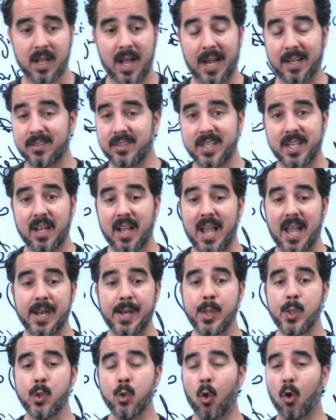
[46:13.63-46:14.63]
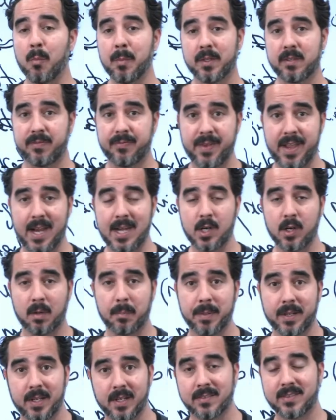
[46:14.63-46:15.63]
I see enormous
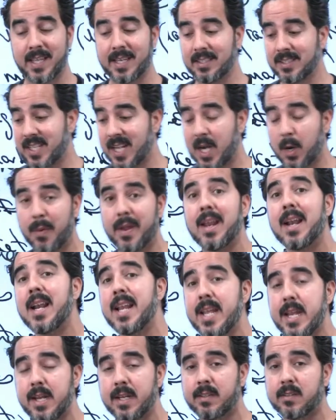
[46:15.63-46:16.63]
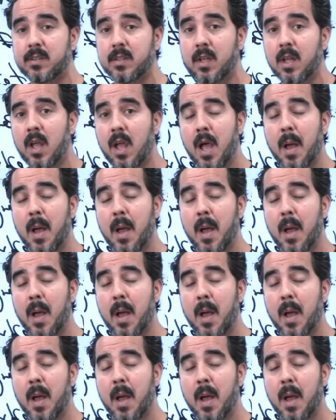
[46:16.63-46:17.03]
failure, because they generate leads,